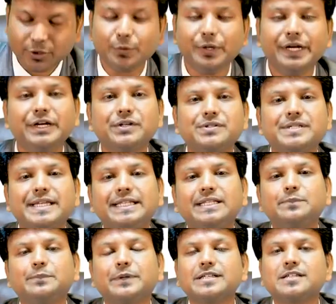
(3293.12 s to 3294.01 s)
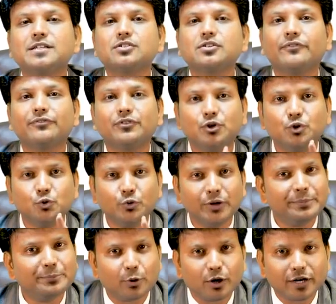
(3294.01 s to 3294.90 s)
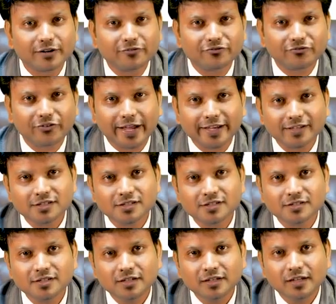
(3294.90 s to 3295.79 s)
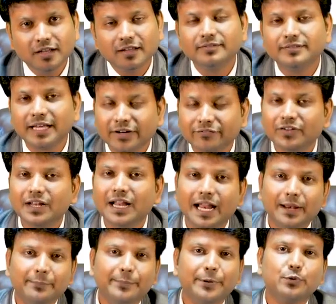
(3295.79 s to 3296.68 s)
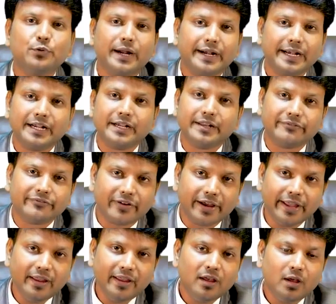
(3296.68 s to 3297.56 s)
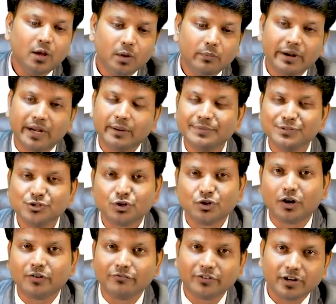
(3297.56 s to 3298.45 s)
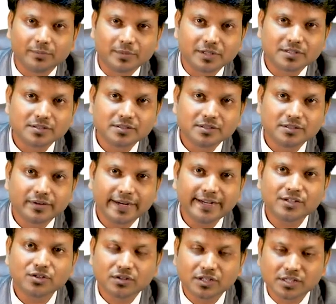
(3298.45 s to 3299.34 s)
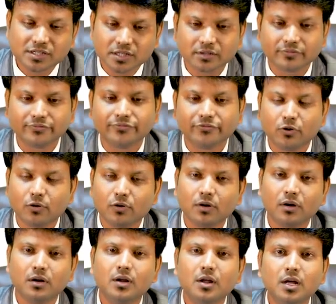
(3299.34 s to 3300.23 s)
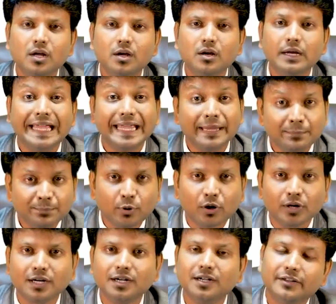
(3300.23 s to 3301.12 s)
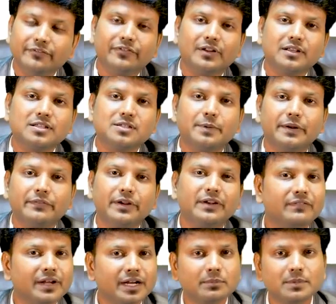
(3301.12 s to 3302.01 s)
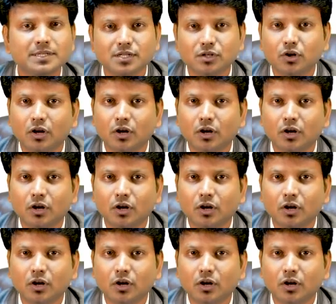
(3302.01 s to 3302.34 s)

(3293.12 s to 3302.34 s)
You need to see the presence of two important fangs that will help you to identify venomous or non-venomous, right? So these are the four important difference between venomous and